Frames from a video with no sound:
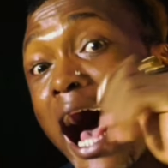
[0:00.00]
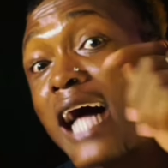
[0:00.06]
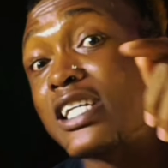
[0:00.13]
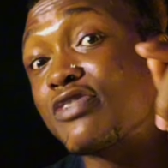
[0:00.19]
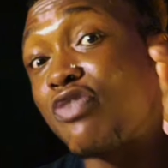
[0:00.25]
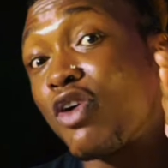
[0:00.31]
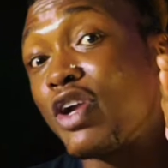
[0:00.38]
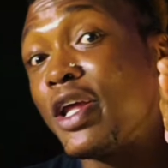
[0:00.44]

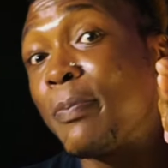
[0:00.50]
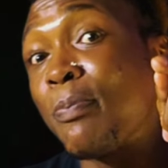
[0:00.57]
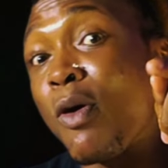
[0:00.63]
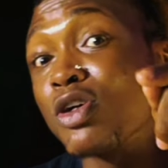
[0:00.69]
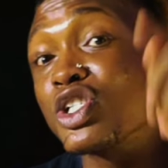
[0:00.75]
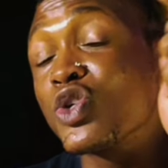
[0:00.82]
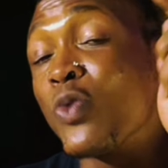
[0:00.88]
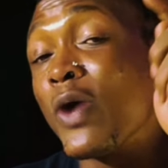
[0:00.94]
as for the
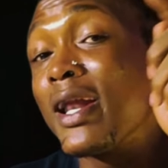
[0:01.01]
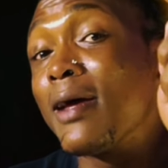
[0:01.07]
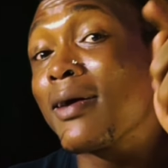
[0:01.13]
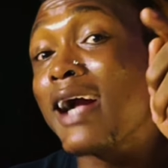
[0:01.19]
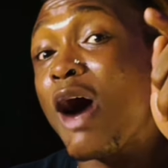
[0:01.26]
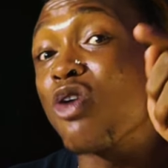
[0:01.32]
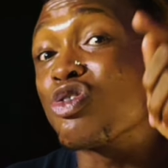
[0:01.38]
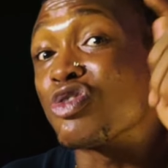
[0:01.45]
possible way they
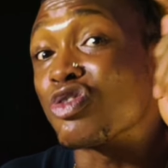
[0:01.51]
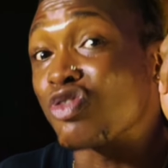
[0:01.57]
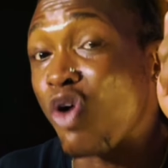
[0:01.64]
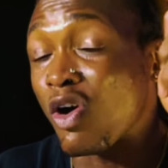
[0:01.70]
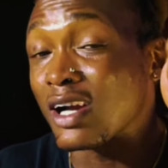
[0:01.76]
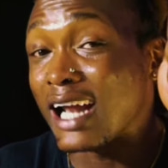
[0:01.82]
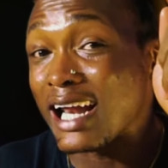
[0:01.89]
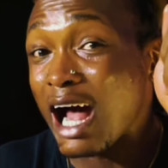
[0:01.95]
call
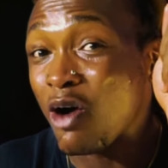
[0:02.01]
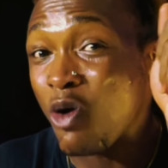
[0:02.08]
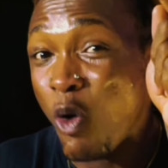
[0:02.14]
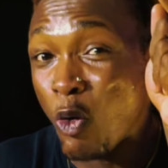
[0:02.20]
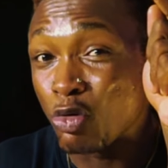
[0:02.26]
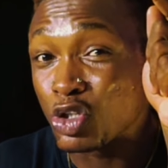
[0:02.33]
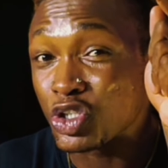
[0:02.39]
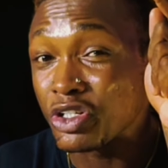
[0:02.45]
drug in that
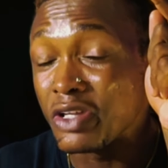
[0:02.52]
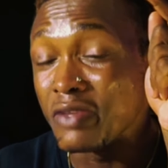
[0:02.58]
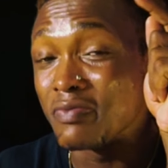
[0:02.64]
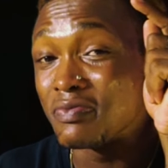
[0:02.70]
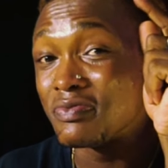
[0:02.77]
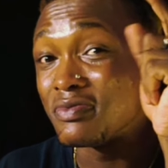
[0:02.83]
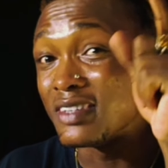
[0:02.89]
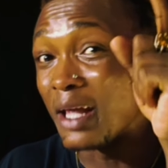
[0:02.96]
country,
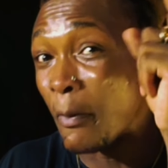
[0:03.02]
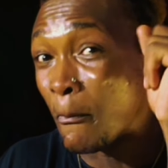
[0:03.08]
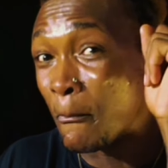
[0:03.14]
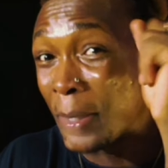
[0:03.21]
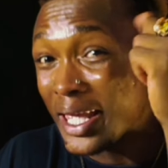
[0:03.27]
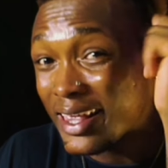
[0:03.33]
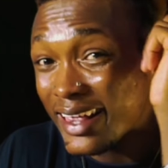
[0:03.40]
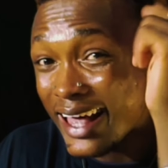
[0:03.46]
the
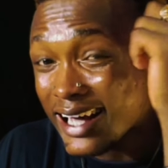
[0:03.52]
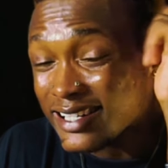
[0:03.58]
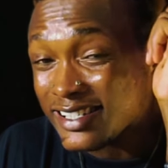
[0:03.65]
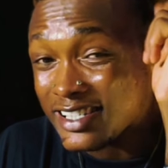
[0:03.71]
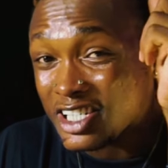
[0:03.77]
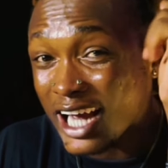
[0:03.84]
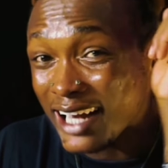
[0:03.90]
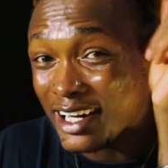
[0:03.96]

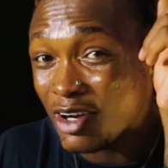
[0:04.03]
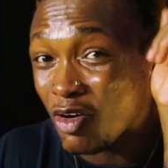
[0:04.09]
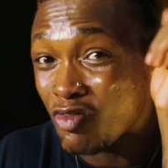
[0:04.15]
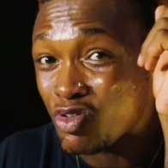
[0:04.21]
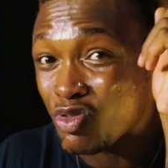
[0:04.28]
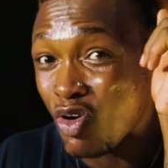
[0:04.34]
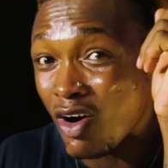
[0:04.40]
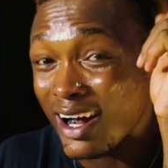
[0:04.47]
biggest channel
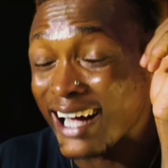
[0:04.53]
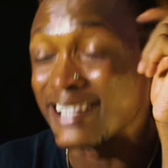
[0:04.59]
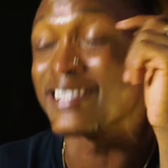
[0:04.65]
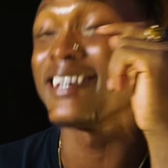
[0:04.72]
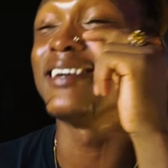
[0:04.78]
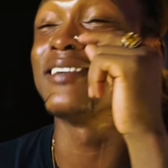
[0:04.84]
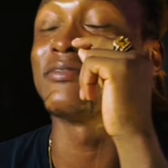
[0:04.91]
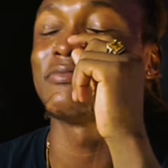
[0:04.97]
of drug
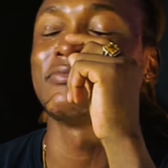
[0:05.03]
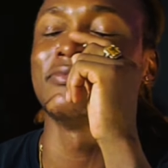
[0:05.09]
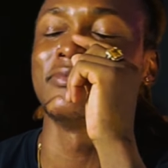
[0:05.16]
cartel.